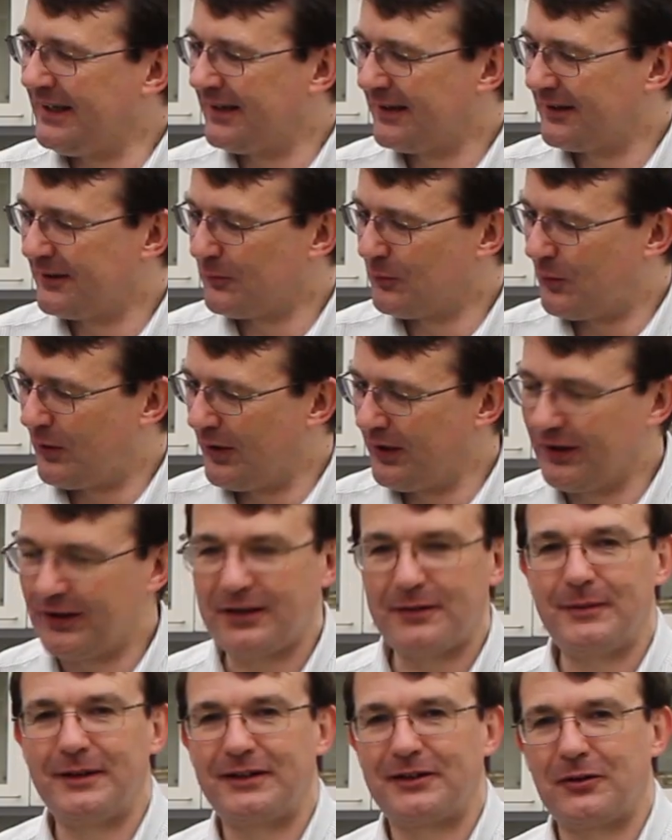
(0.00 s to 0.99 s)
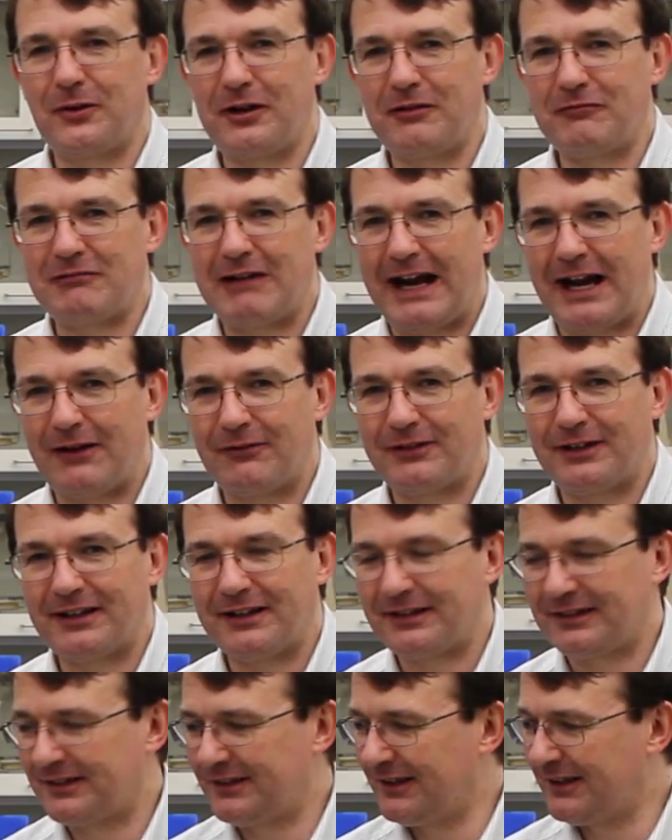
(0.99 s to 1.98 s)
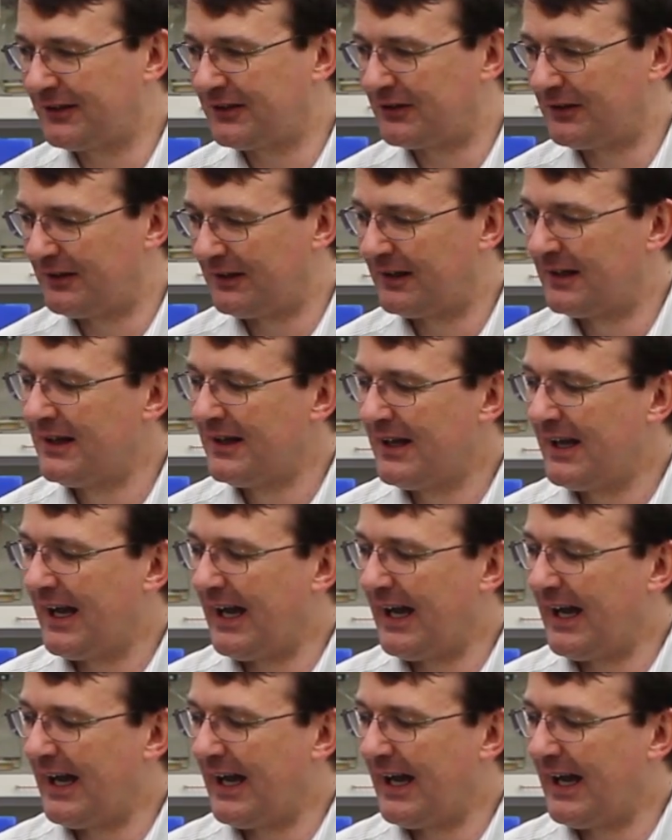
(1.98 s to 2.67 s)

that one of them is going round in a circle,